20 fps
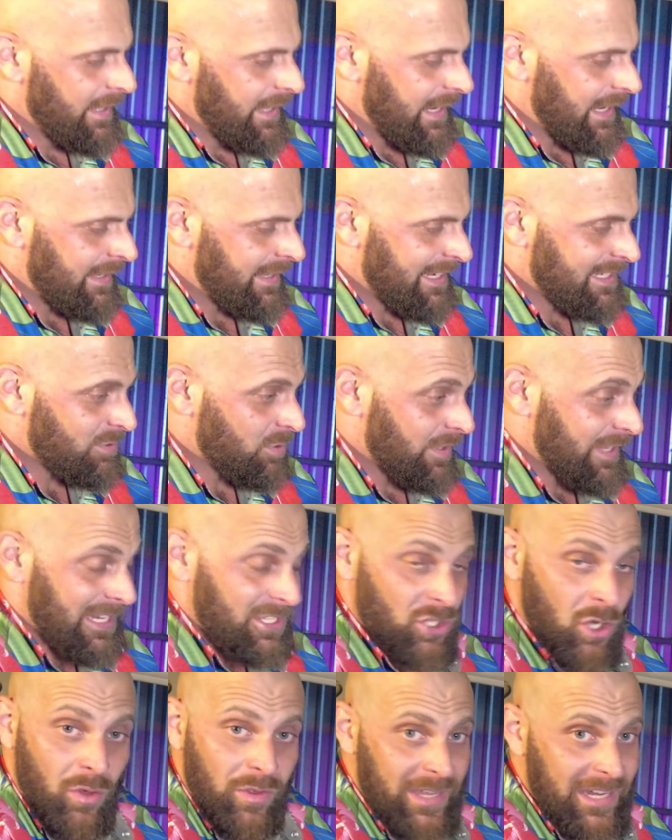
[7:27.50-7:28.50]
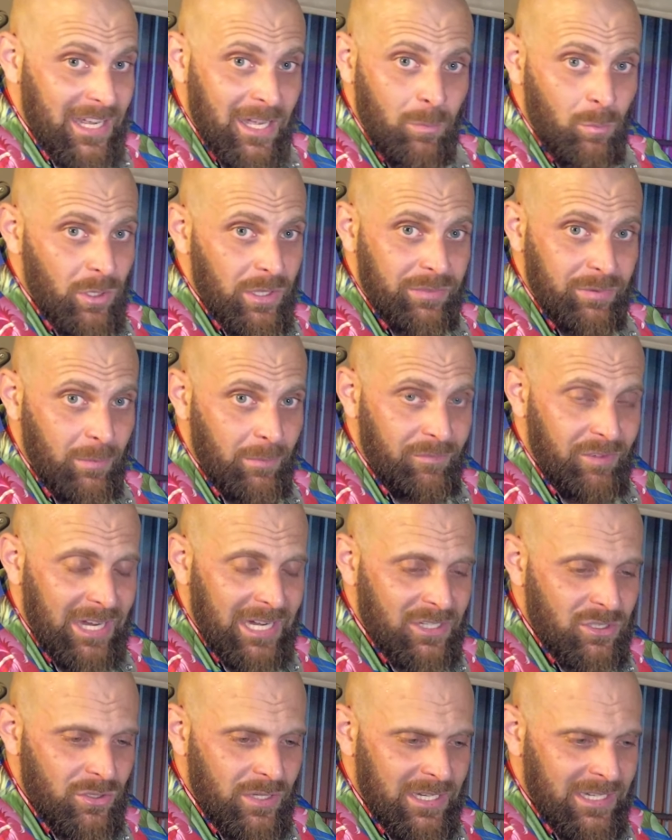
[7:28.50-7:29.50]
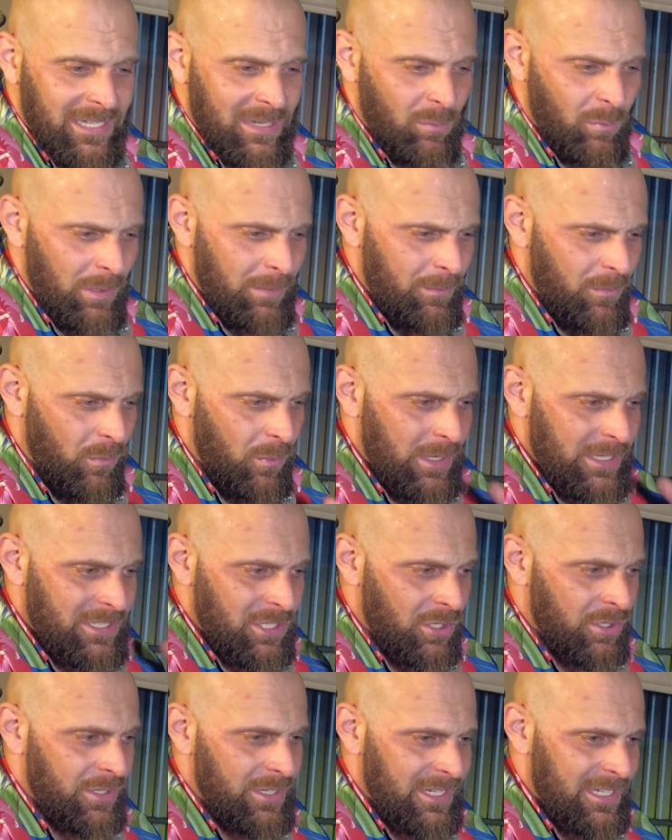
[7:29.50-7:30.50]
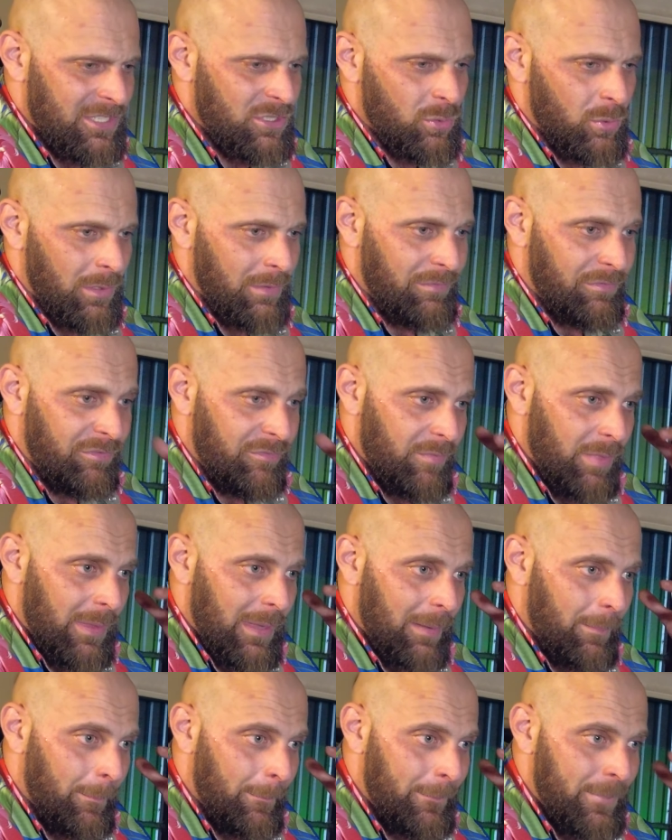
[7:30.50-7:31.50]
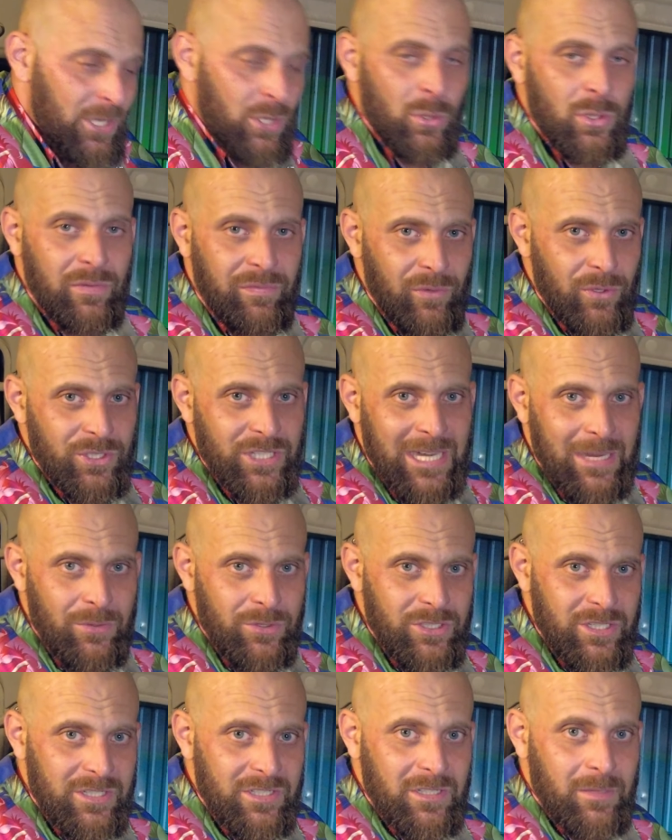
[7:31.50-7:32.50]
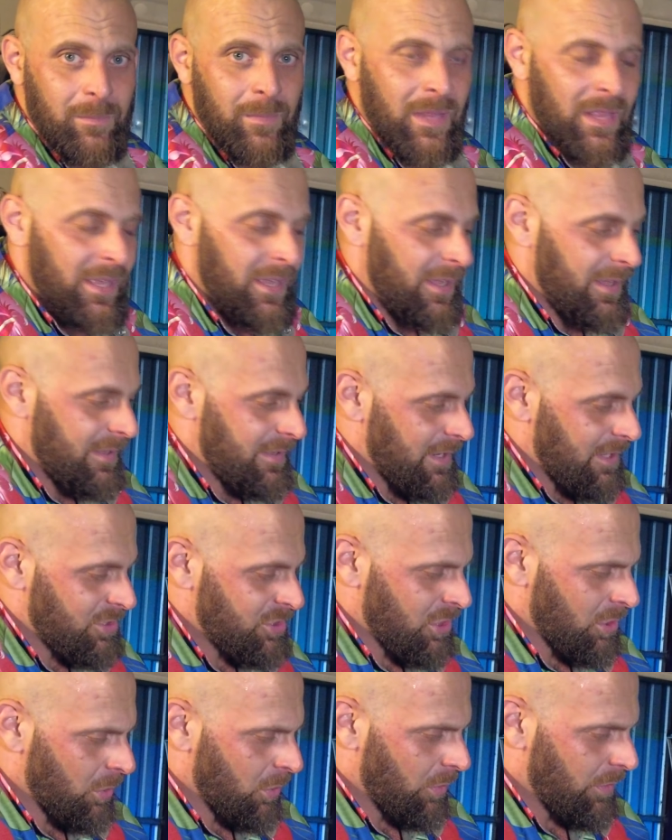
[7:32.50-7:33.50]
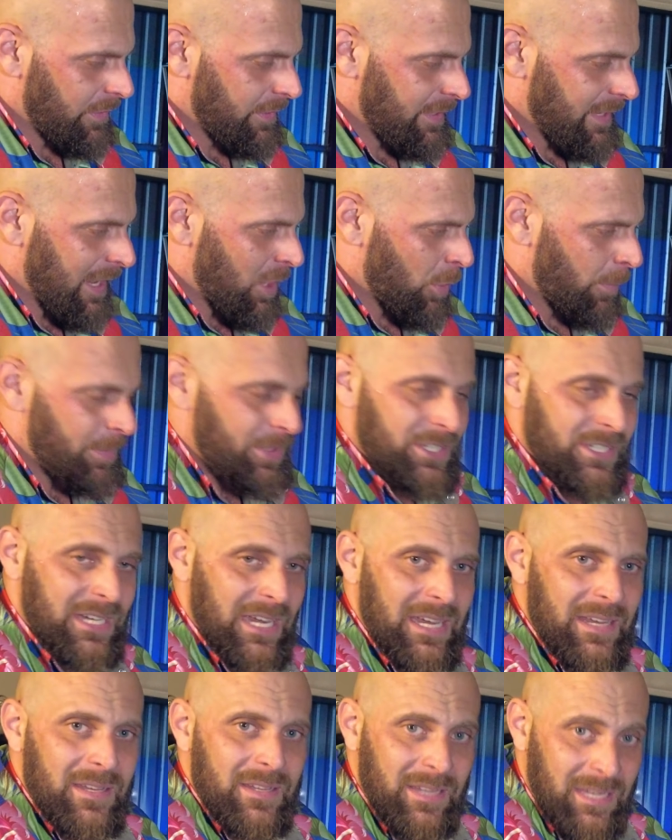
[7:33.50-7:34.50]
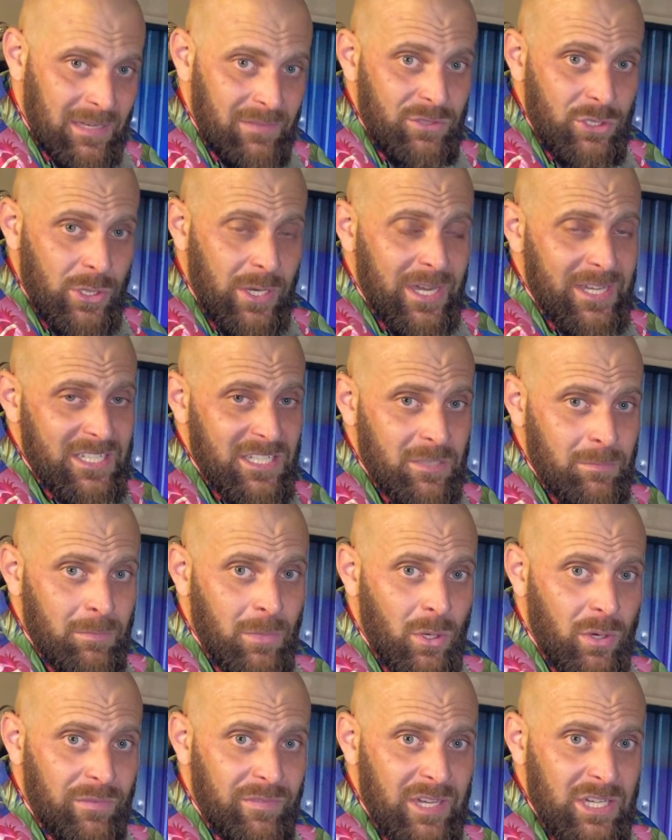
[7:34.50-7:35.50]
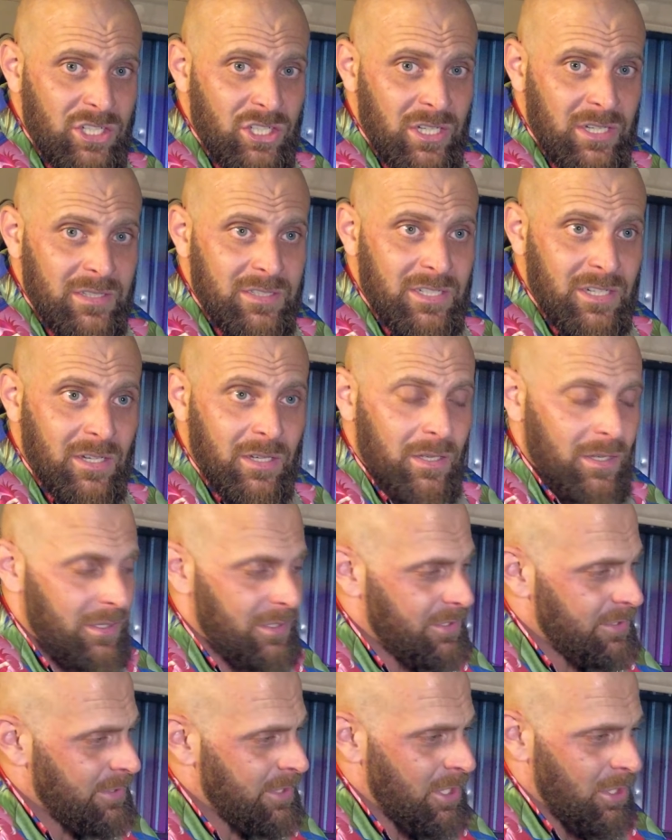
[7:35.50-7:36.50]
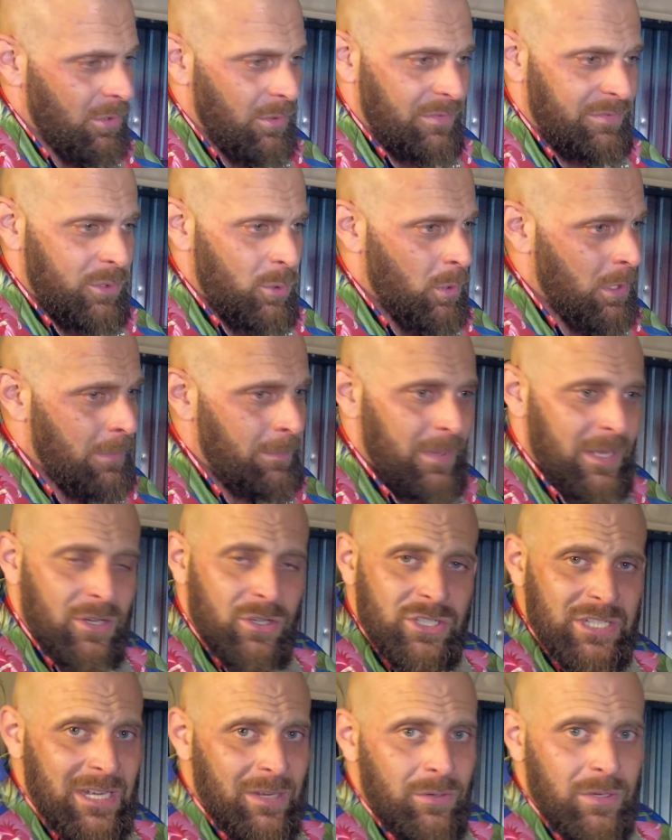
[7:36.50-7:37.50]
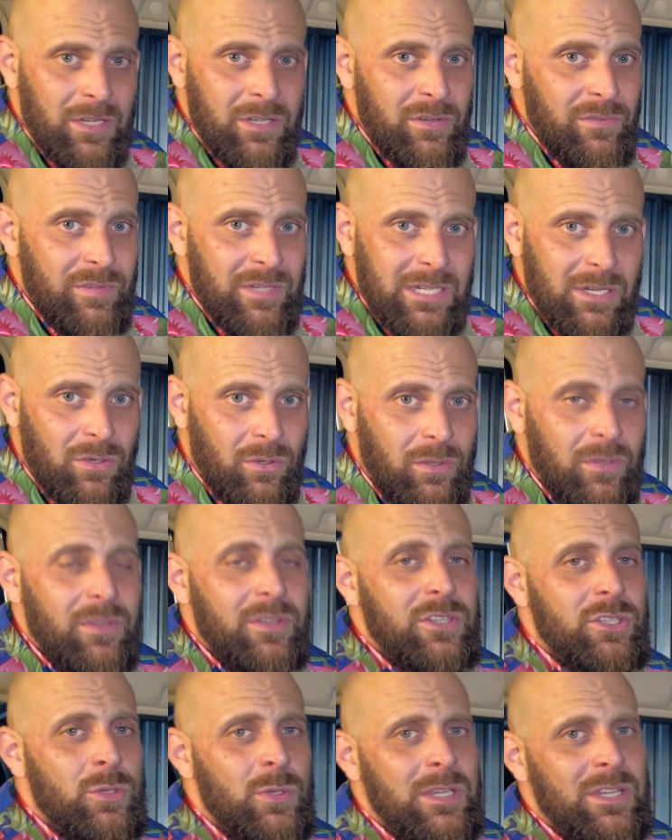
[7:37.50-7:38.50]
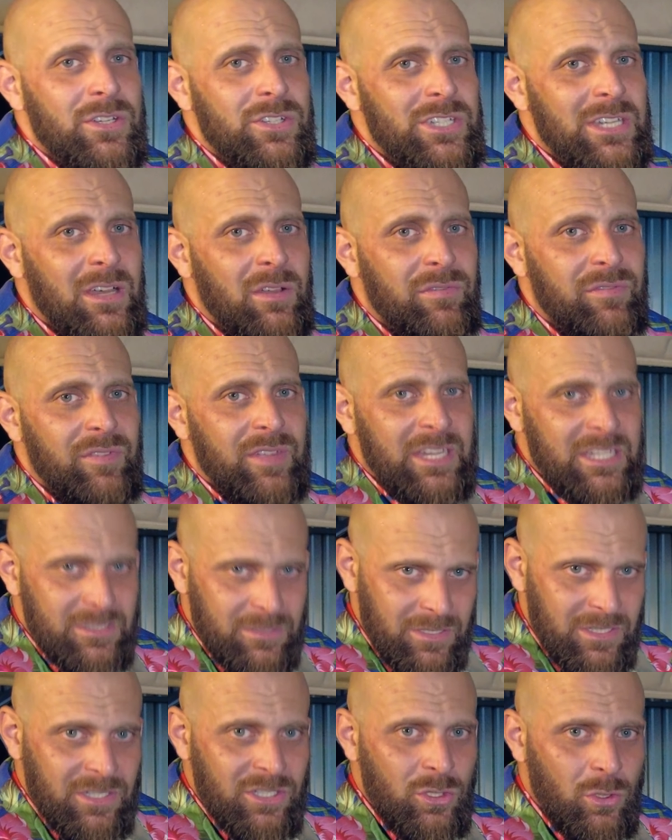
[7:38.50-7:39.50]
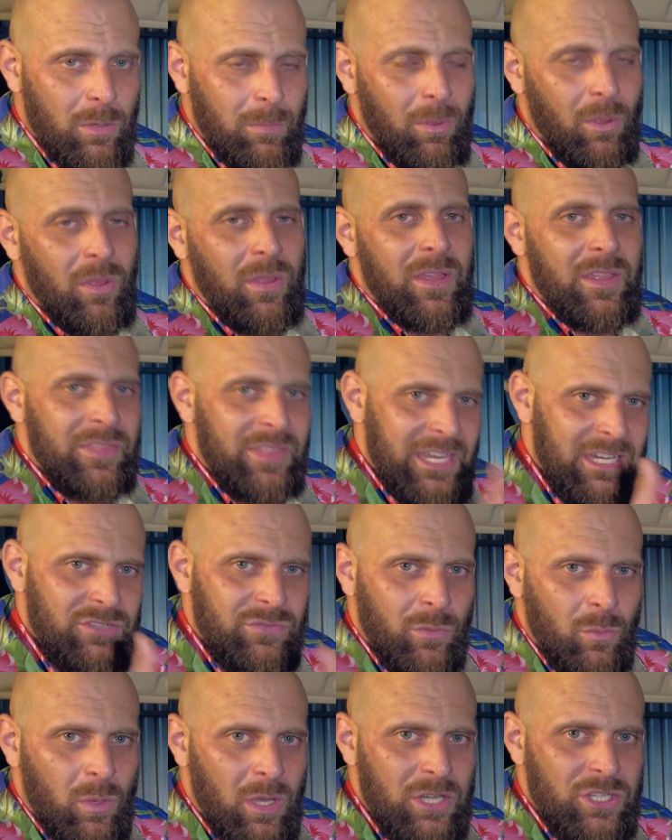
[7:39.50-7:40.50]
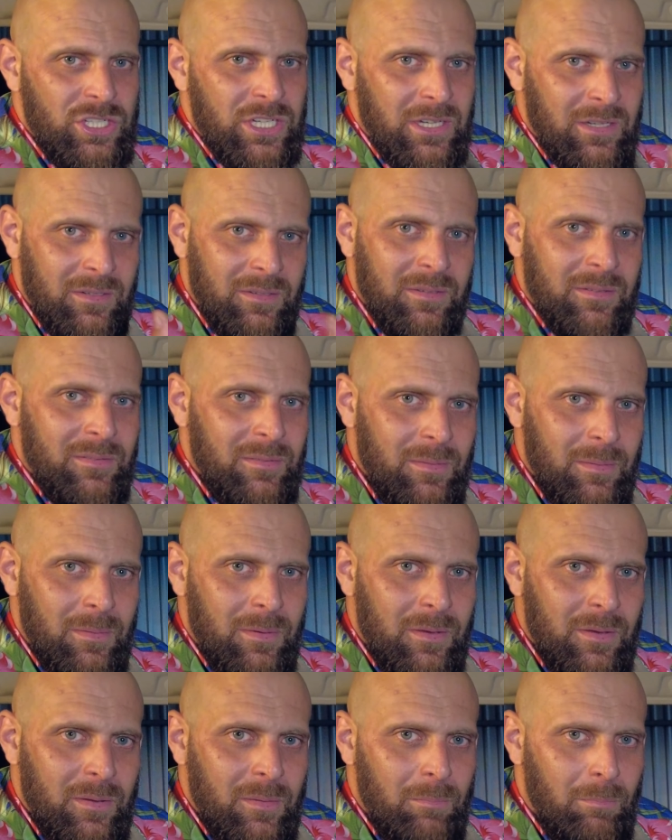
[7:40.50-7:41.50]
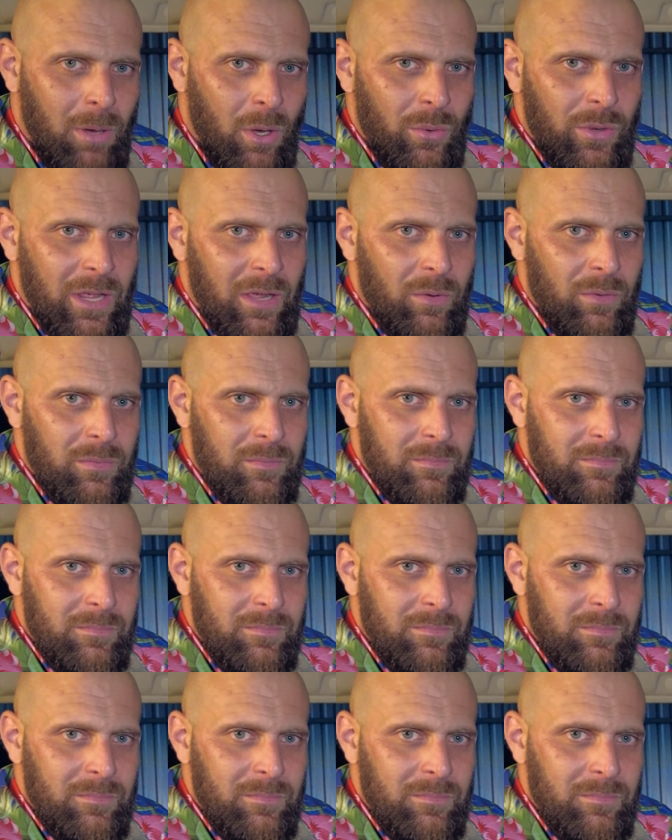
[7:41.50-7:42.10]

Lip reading: and that's all they come with from factory. And then we turned into a beautiful sound system. So I hope this guy gives you guys some motivation to, if you want a better sound in your vehicle, do it yourself. It's doable. Thanks for watching. Bone out.